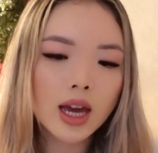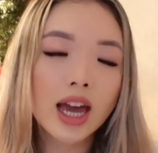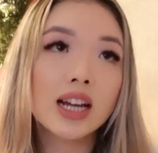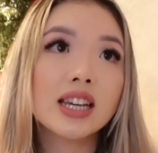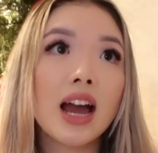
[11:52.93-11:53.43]

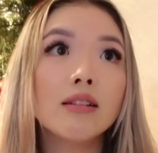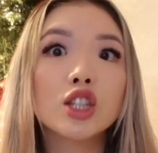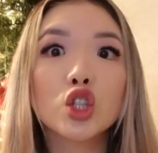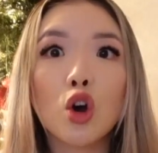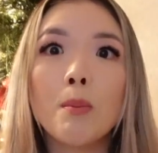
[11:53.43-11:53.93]
and I have
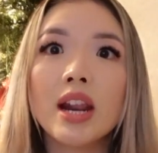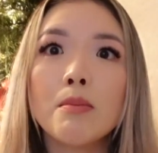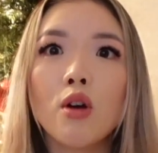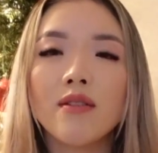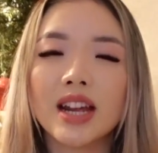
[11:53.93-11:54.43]
so many
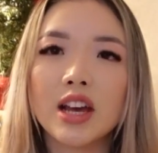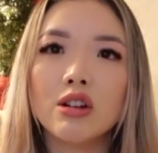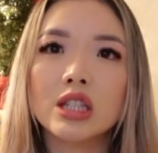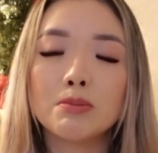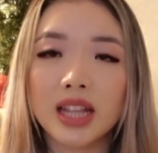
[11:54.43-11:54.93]
more
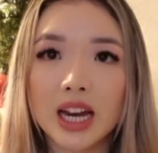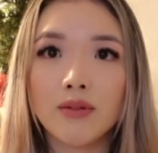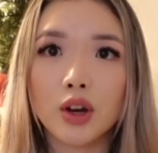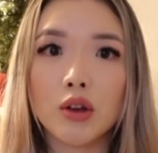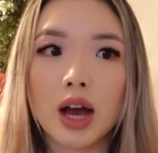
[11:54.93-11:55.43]
videos
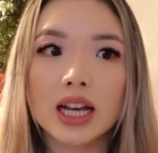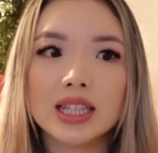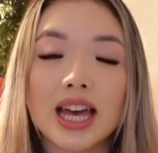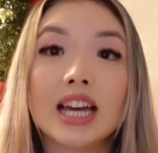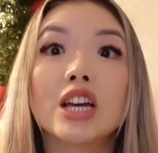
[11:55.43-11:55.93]
planned for you guys,
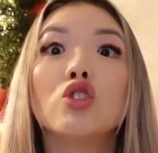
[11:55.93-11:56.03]
like